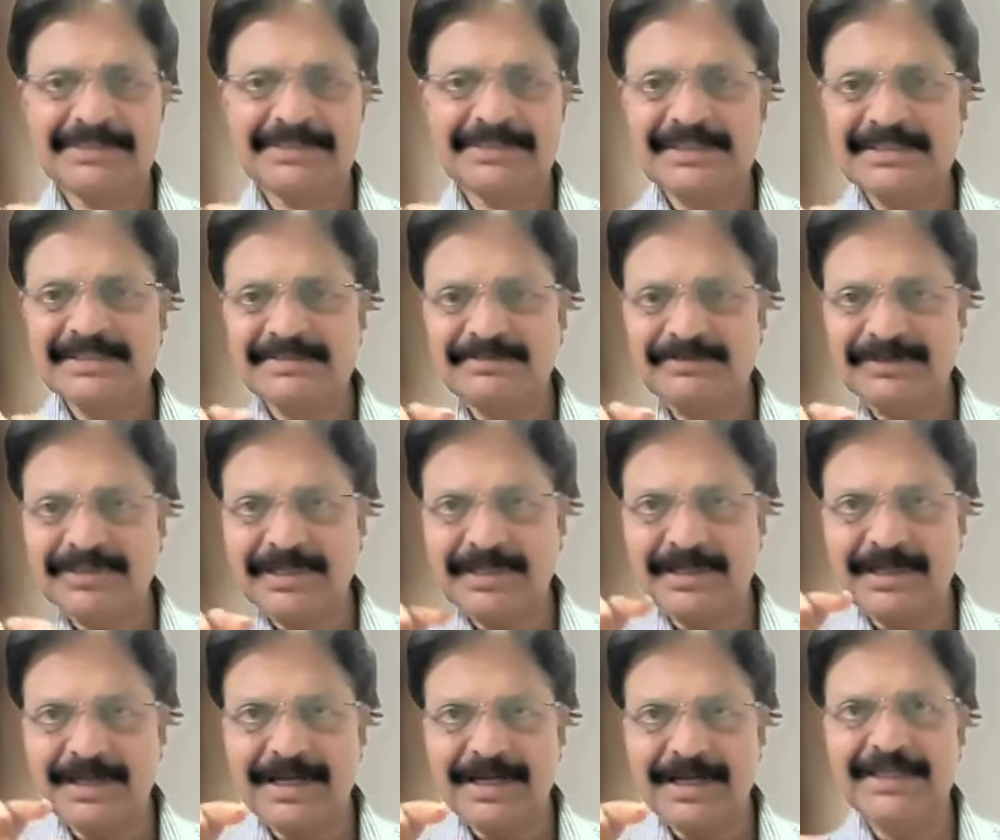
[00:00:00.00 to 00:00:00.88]
Muscles which
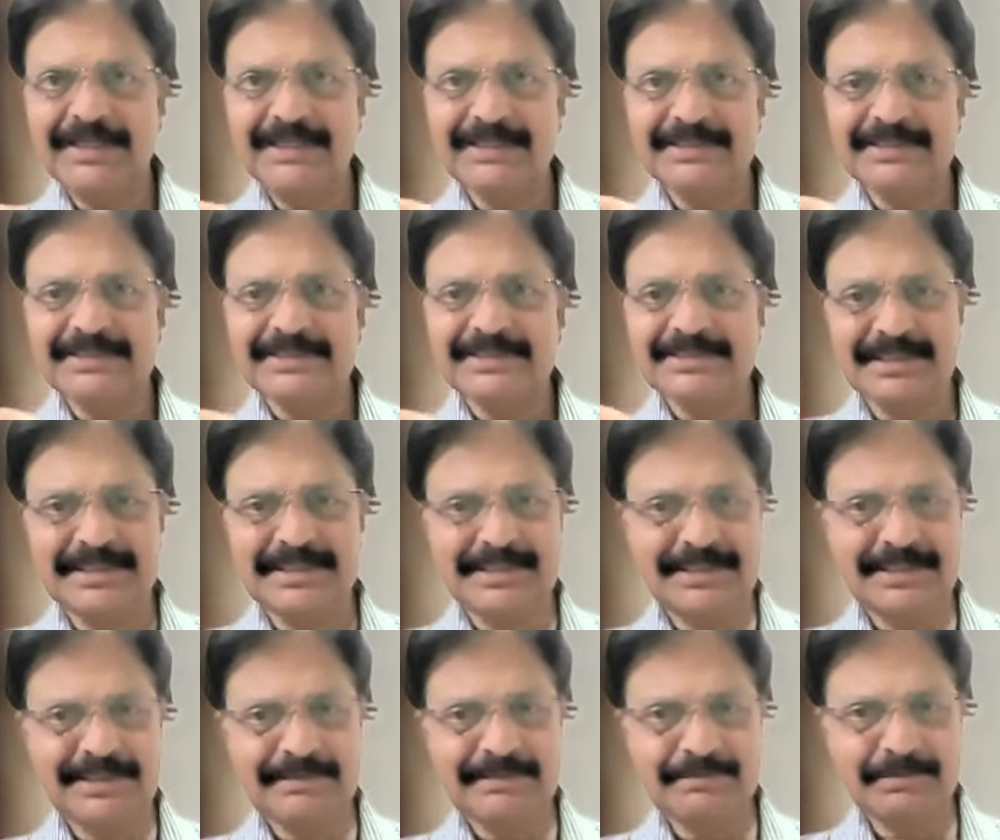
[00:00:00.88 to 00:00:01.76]
are highly
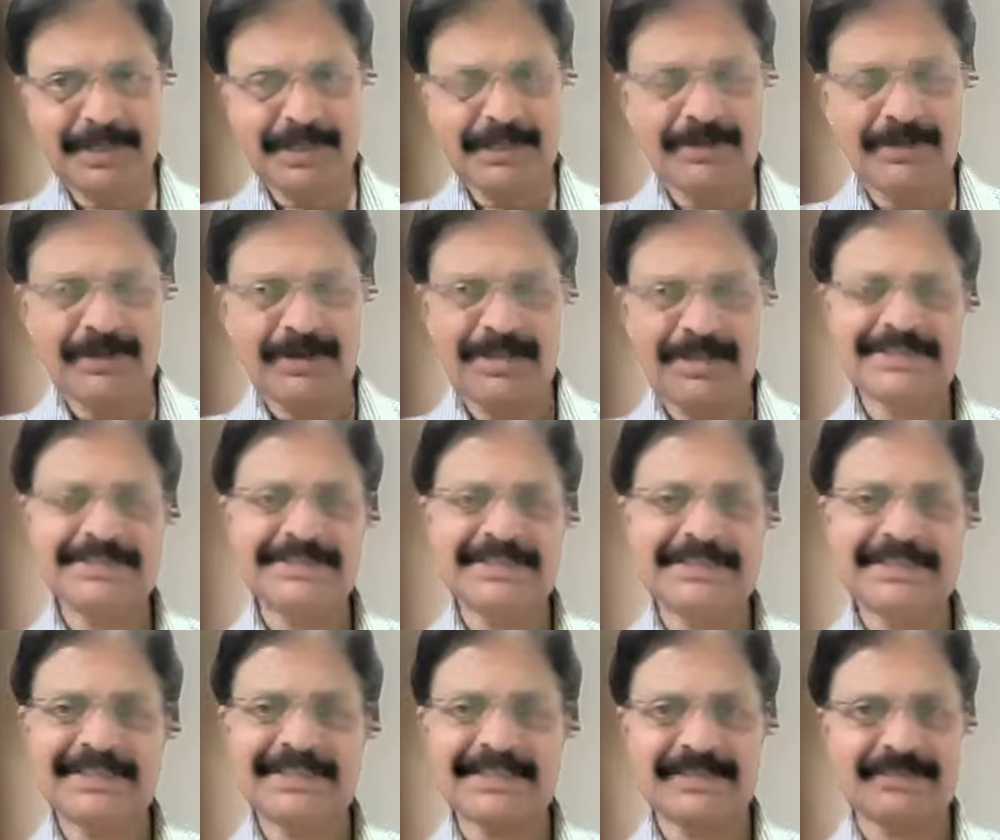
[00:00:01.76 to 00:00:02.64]
resistant, but
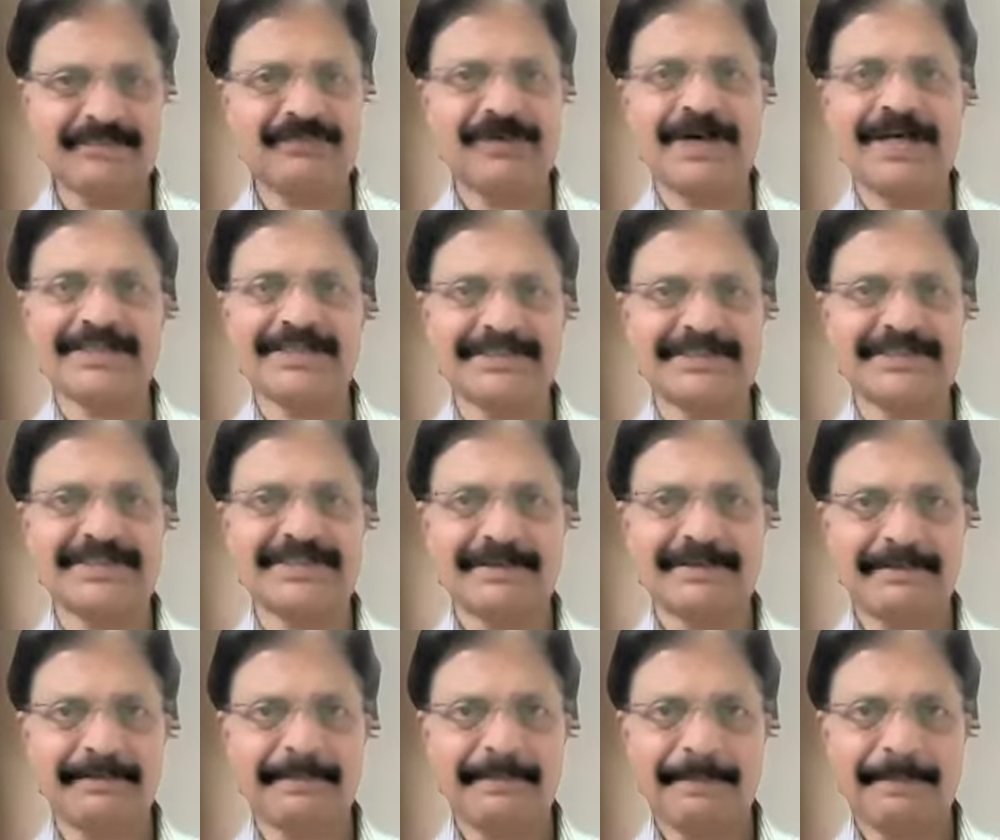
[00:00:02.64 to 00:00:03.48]
onset is fast.